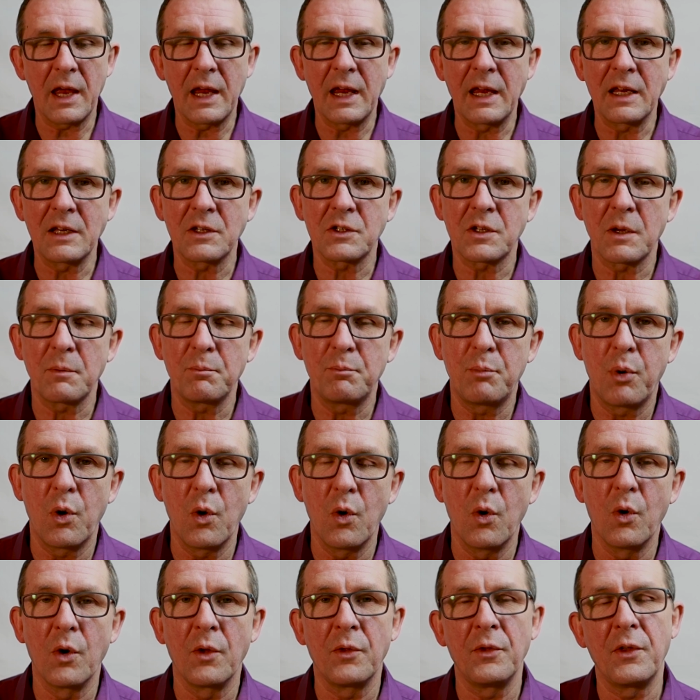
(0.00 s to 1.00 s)
it's
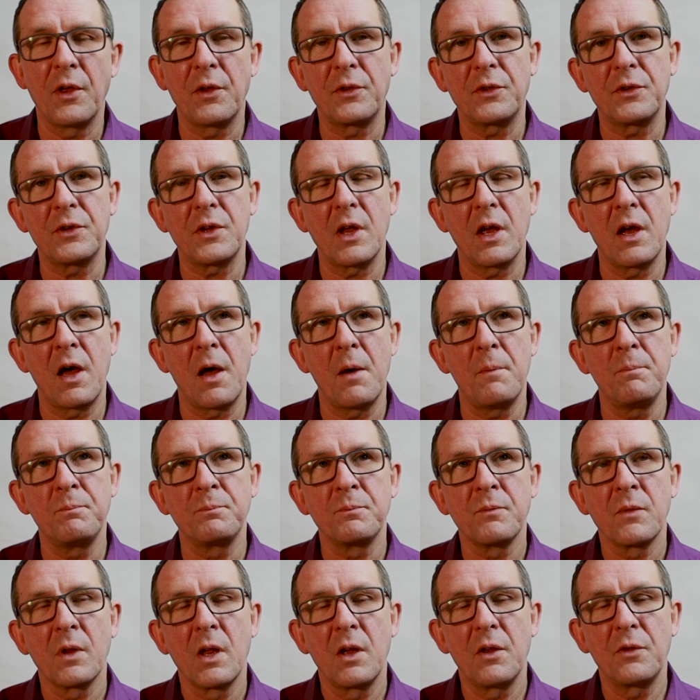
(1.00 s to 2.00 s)
important that
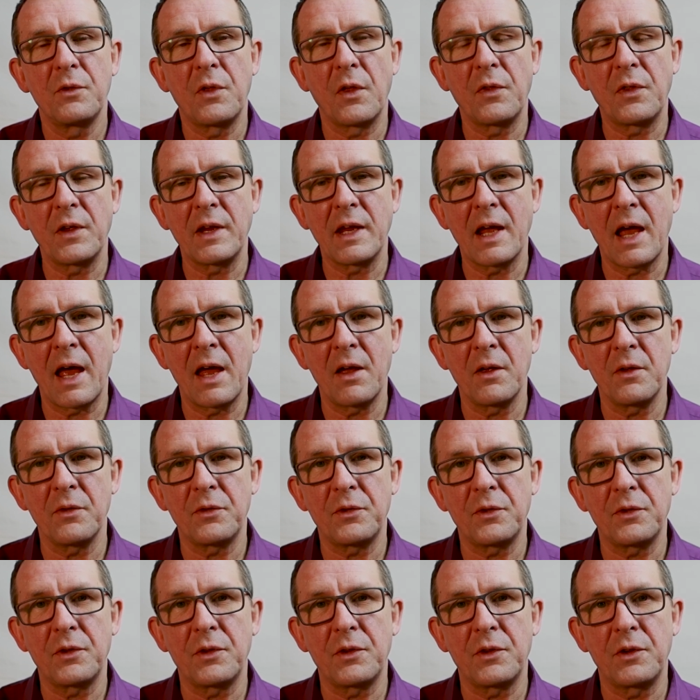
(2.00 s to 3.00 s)
the
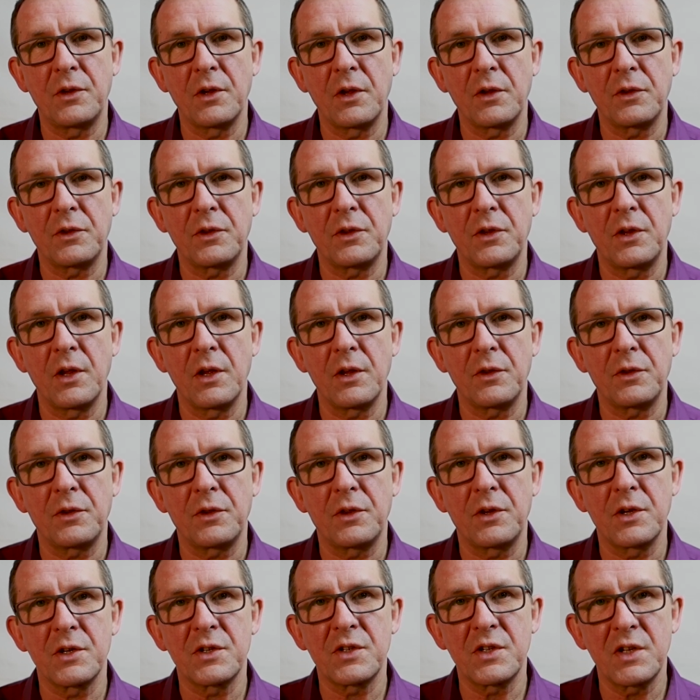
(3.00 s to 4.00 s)

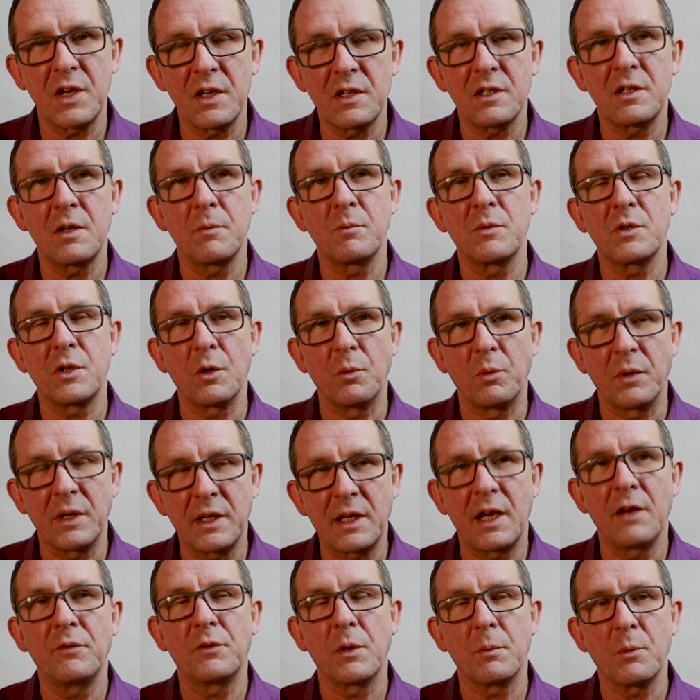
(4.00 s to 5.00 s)
systems that we
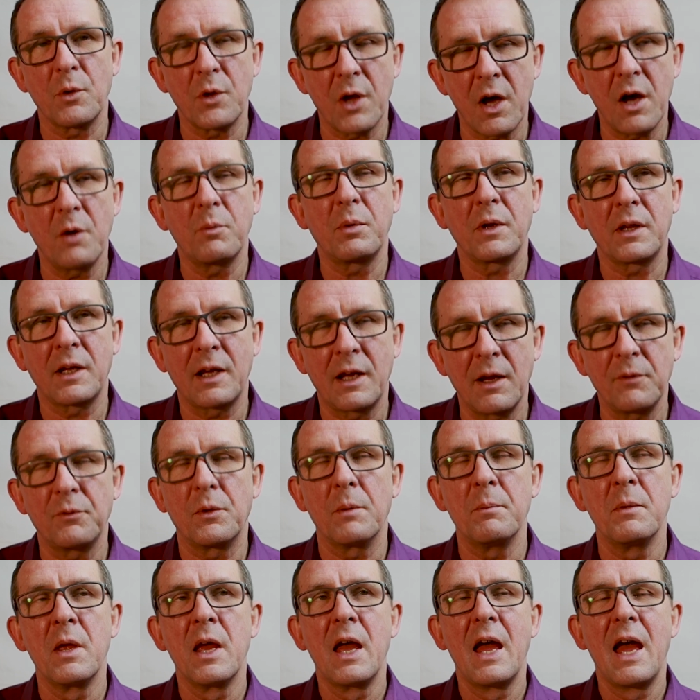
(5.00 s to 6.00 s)
give them, or the hardware we give
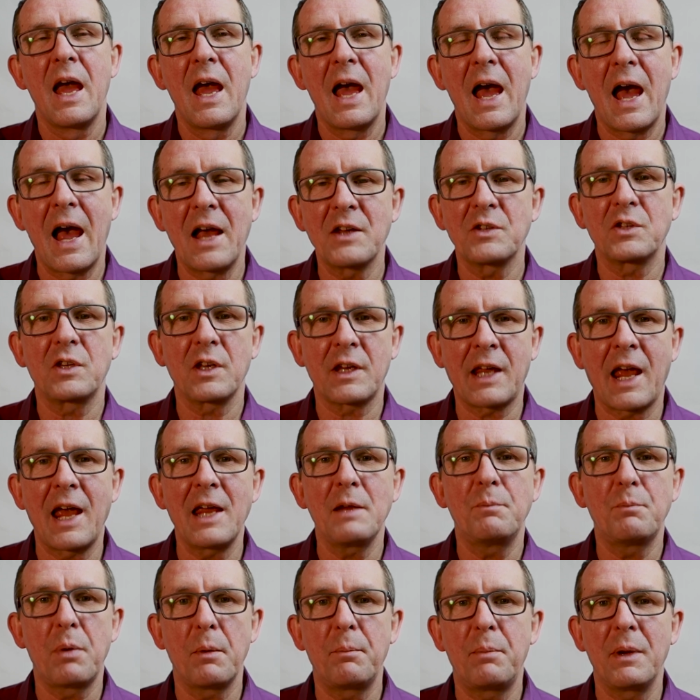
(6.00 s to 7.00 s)
them, has the
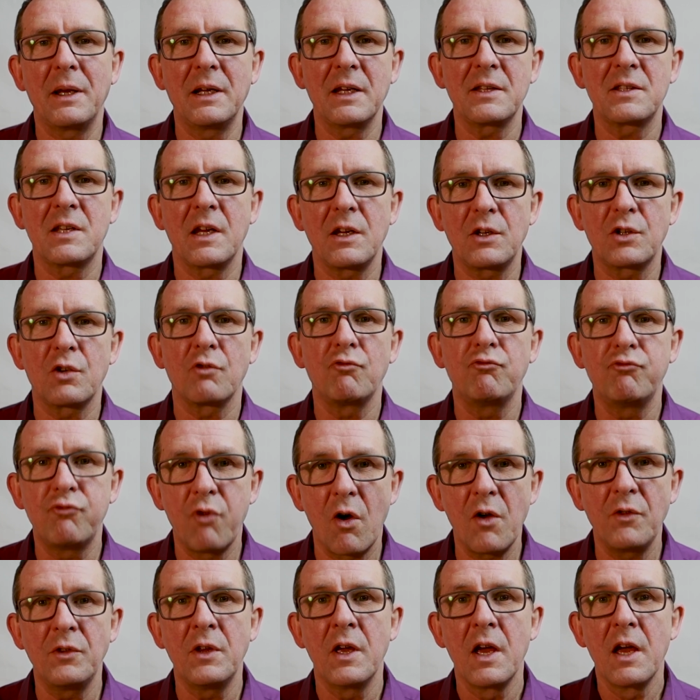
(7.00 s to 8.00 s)
capability to
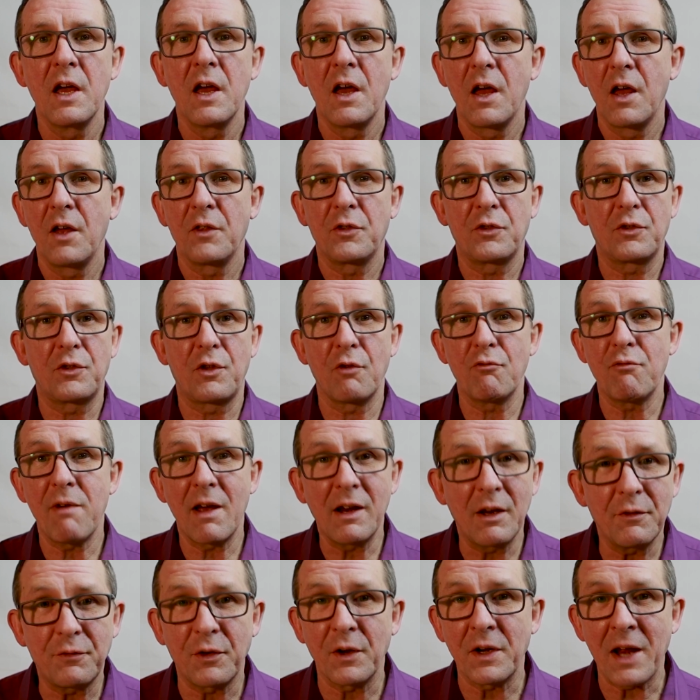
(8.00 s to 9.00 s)
run the
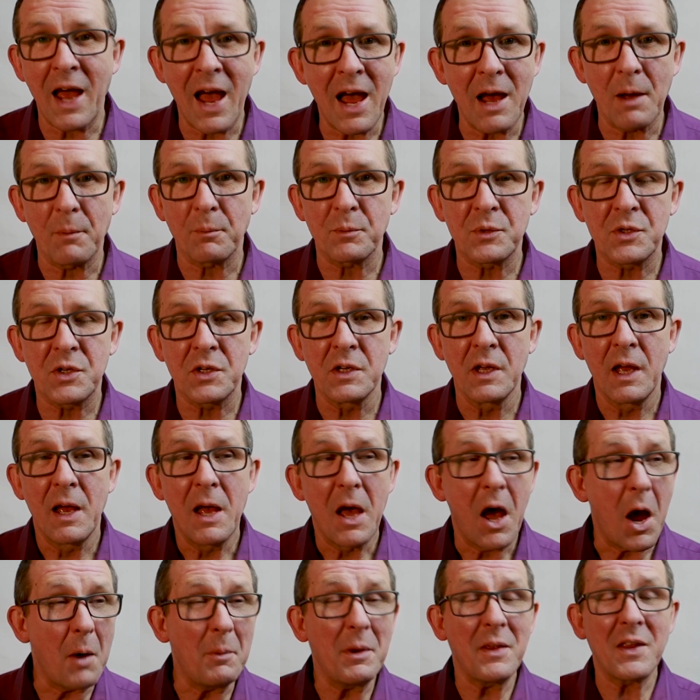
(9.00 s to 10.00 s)
relevant apps.
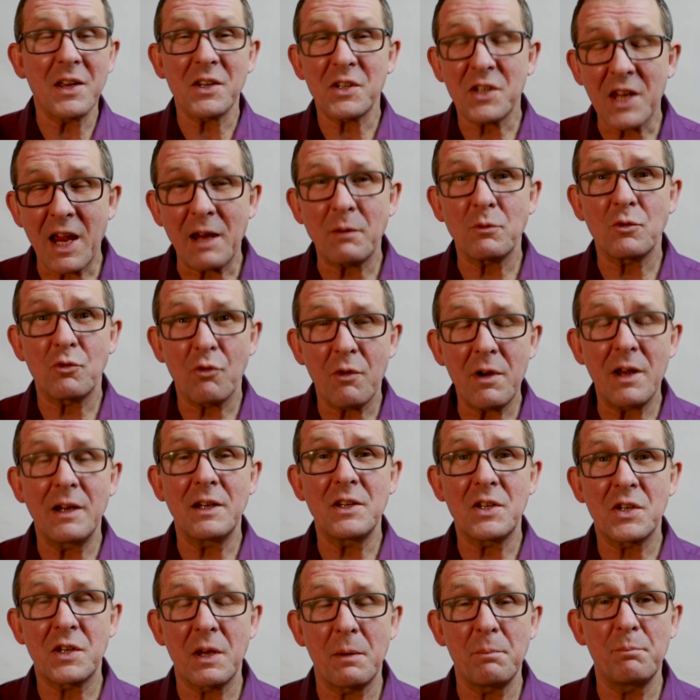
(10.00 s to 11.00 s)
I mean, that sounds
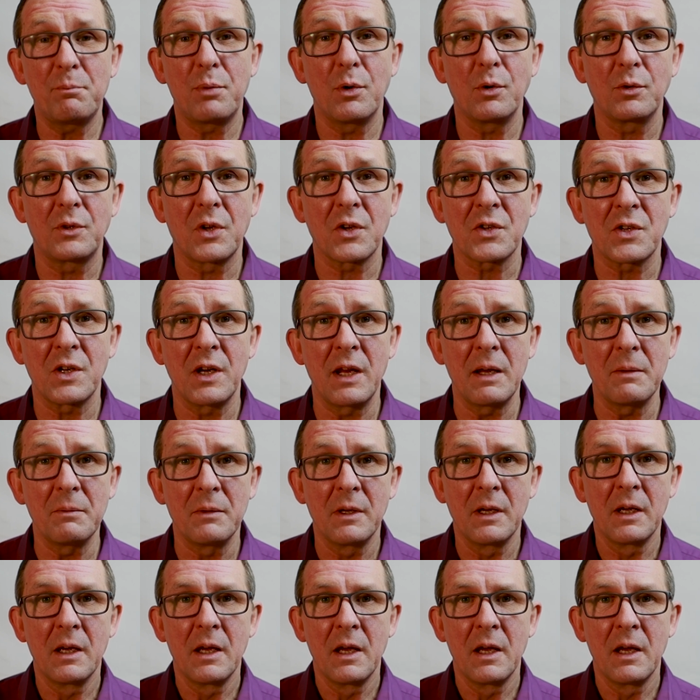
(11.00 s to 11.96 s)
really simple, doesn't it?